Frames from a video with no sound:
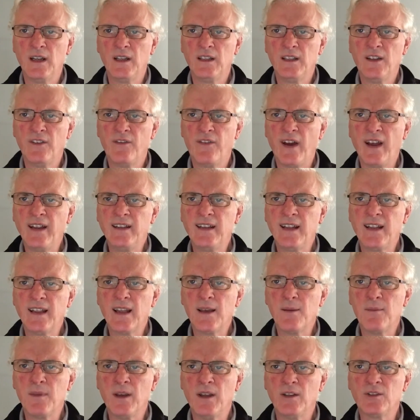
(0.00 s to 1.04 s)
dividing
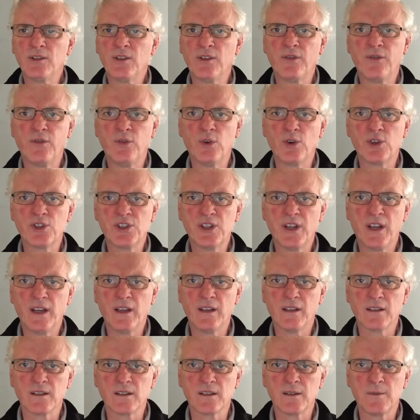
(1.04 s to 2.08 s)
them into 4
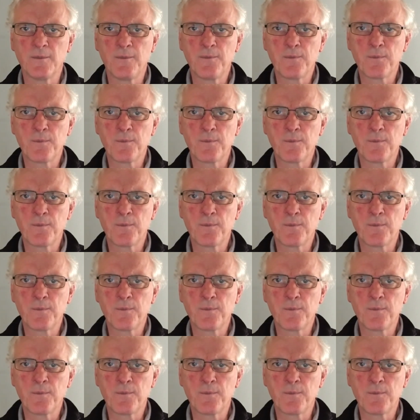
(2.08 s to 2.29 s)
shares,